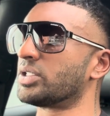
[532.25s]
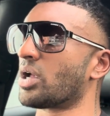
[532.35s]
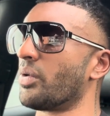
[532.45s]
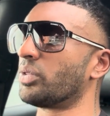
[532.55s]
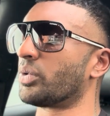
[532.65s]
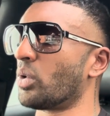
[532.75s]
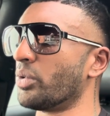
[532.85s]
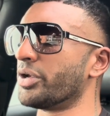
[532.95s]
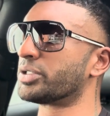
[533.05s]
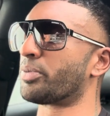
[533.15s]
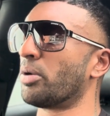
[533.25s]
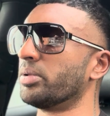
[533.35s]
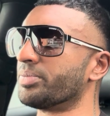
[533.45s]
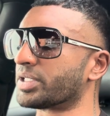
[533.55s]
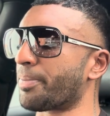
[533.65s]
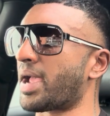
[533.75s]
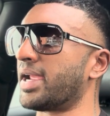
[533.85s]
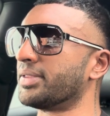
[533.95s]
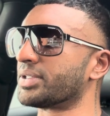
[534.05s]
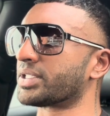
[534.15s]
going through all those problems, the
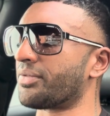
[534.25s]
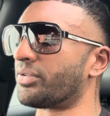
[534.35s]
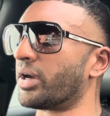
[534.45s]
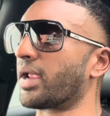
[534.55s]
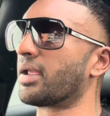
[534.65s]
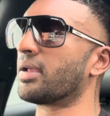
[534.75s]
pain, the suffering.